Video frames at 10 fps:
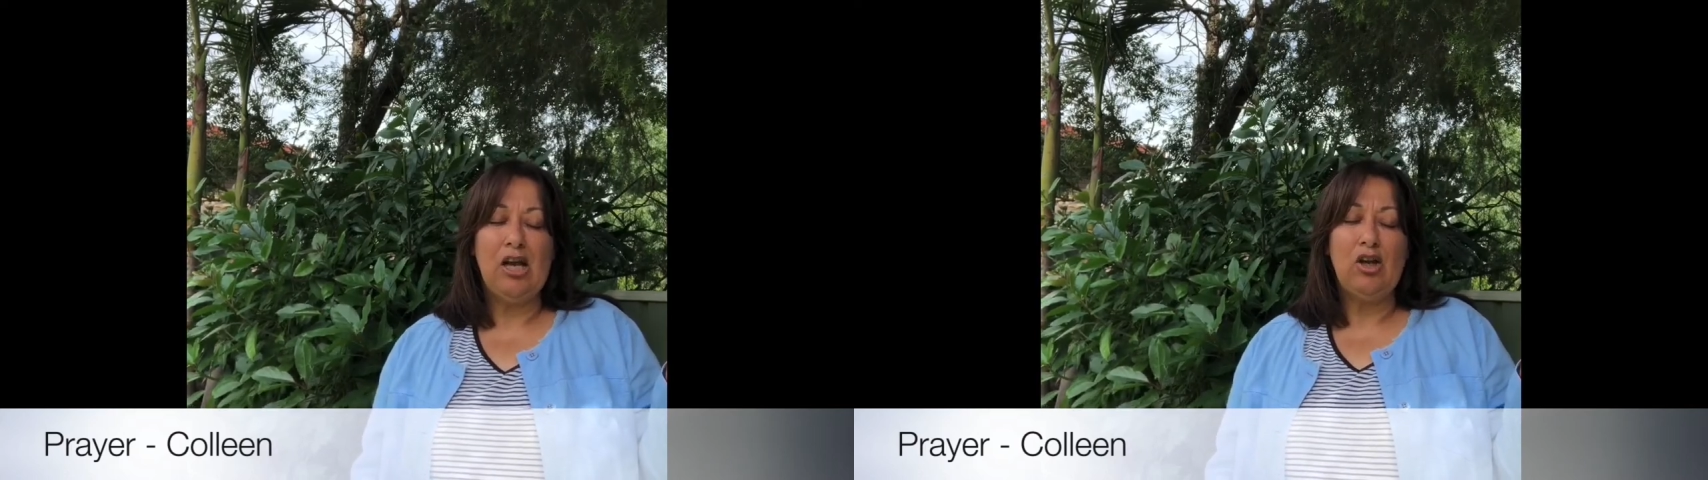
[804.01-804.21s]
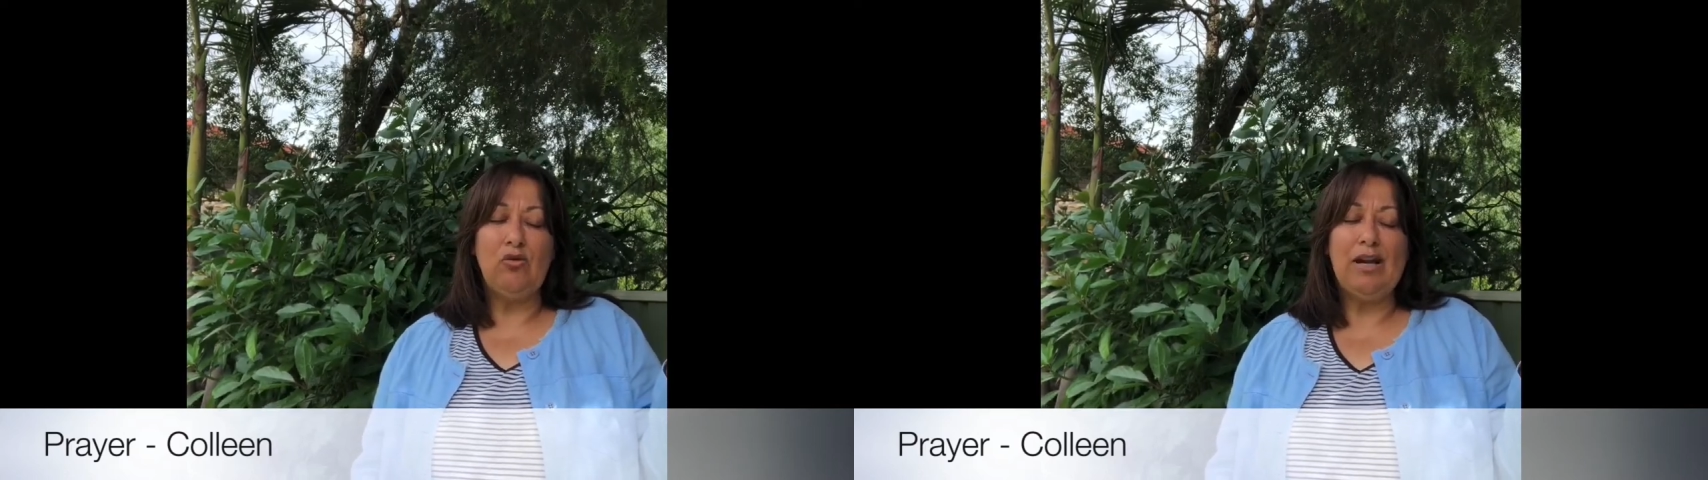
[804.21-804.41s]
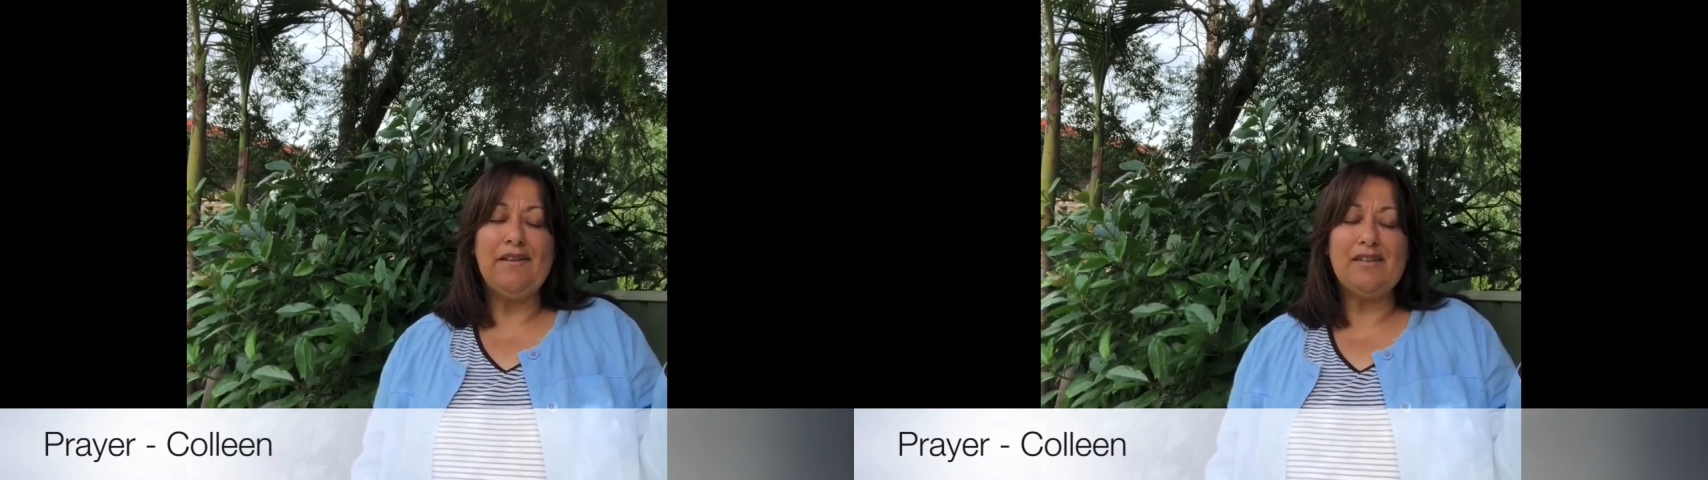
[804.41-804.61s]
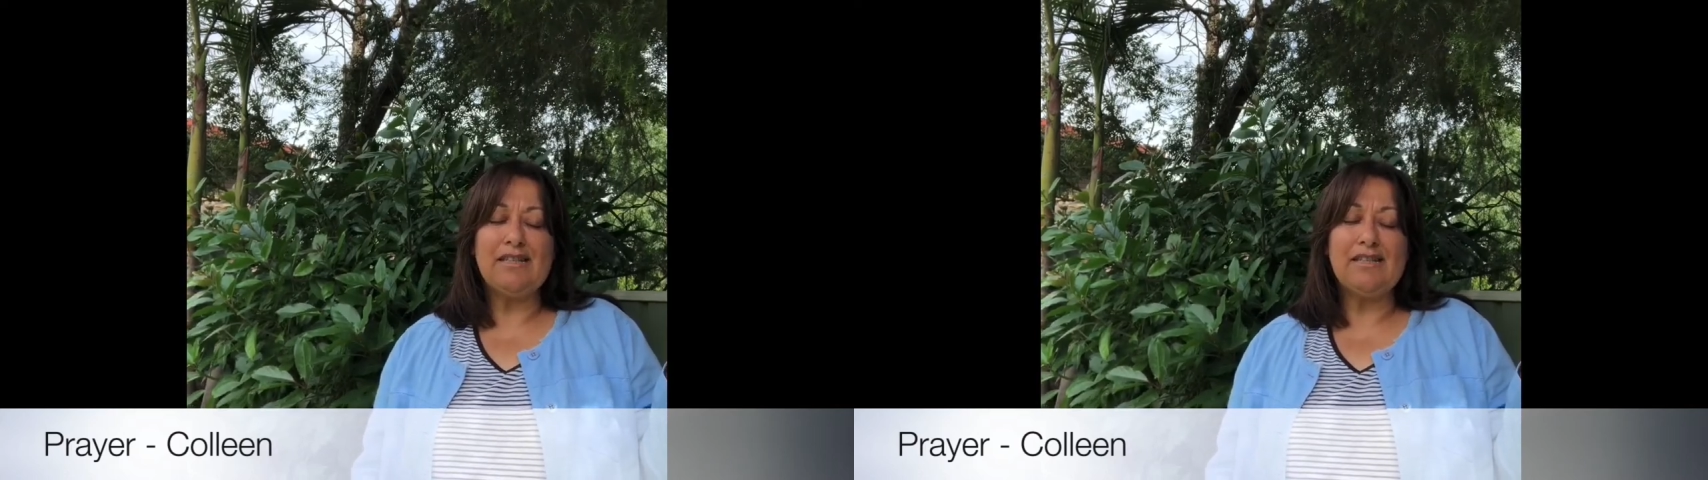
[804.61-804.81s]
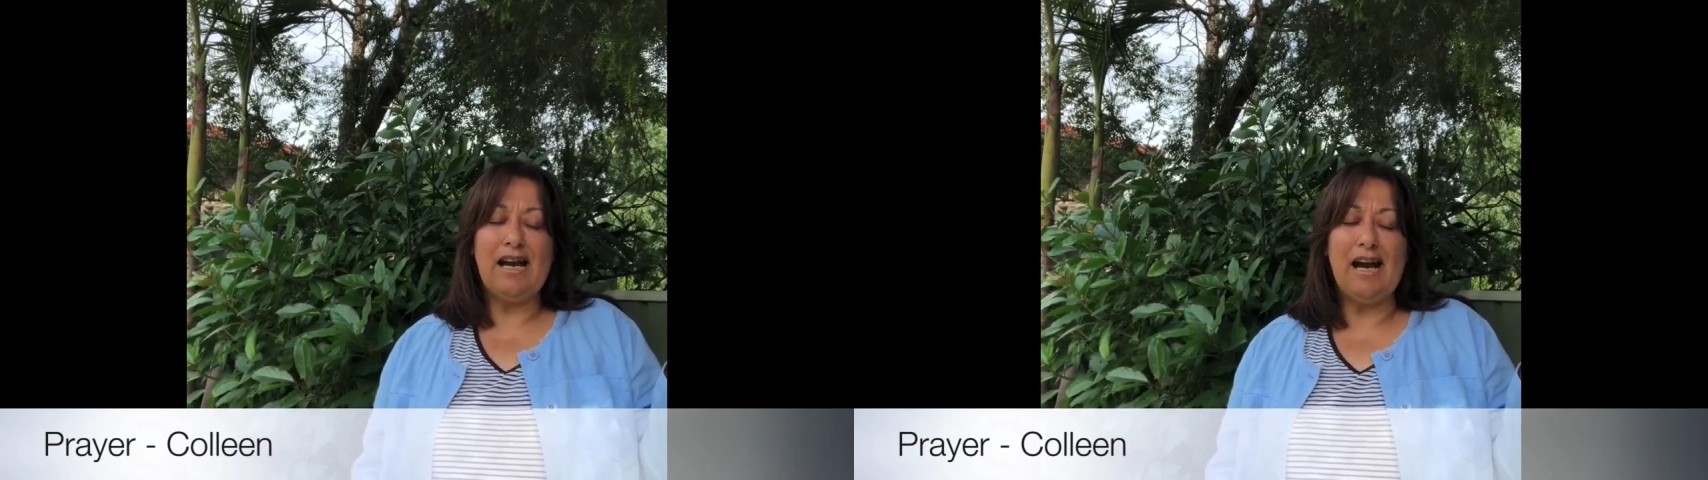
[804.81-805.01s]
Lord, at this
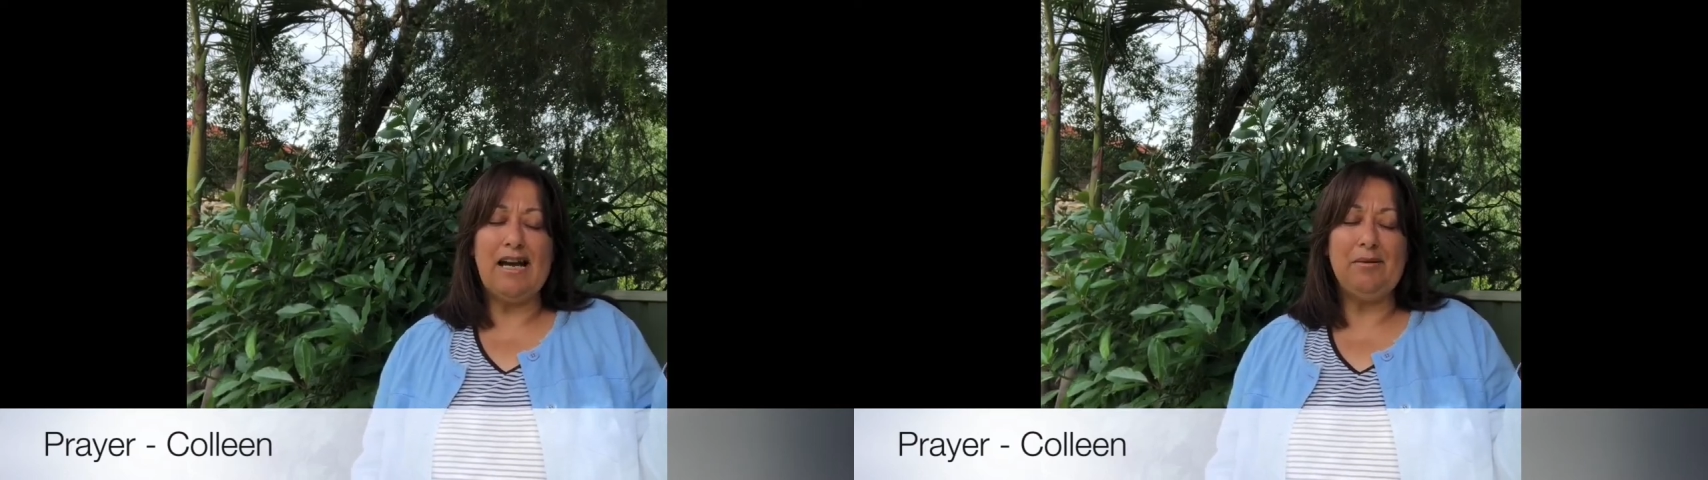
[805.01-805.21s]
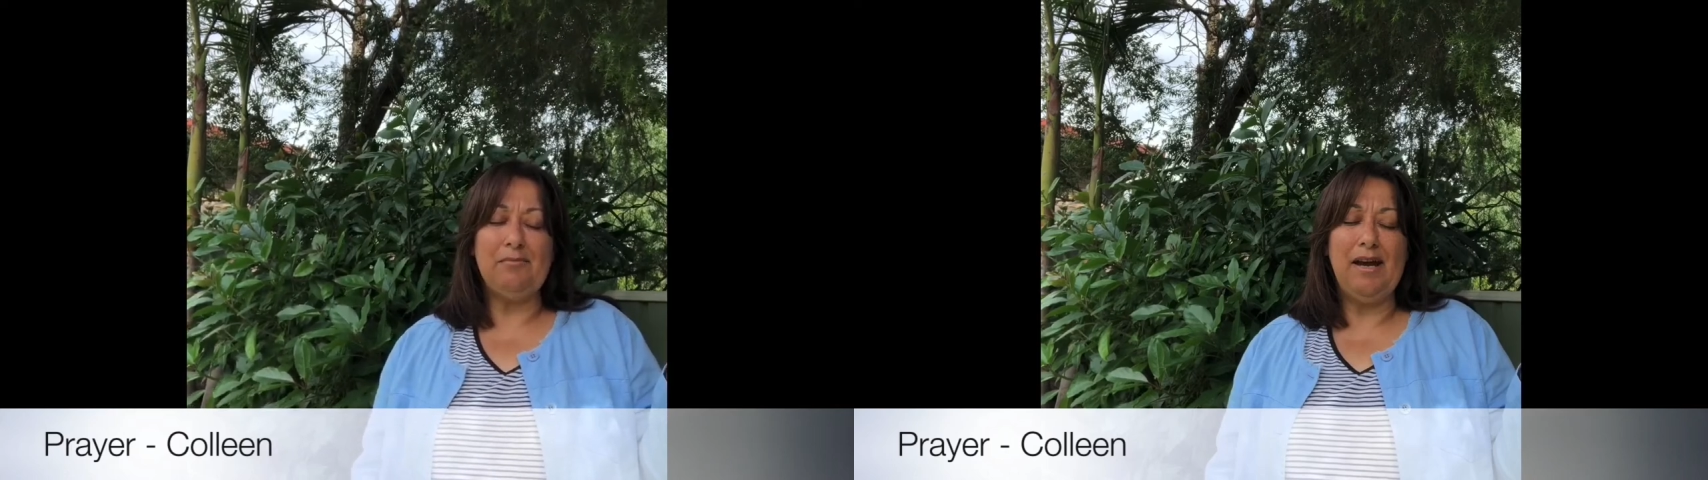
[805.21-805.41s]
time,